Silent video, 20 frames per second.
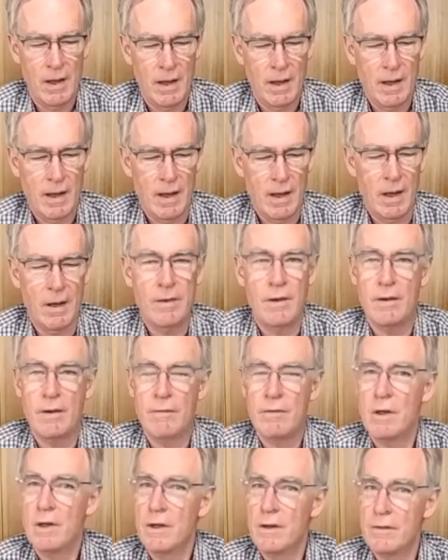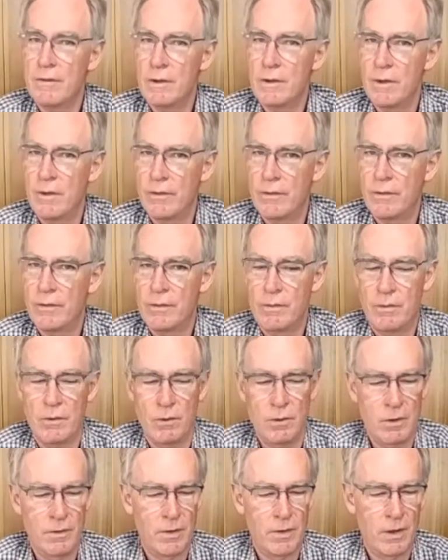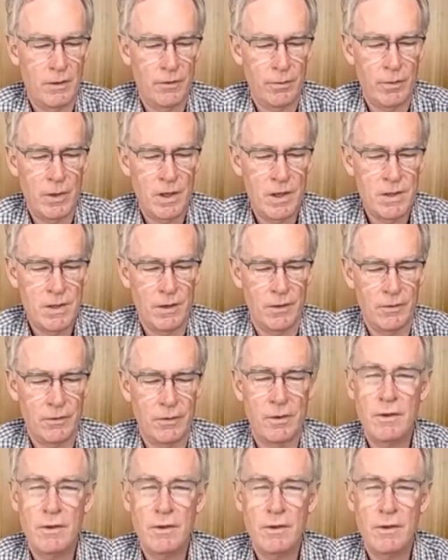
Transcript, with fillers: And they're very diverse, all of these regions.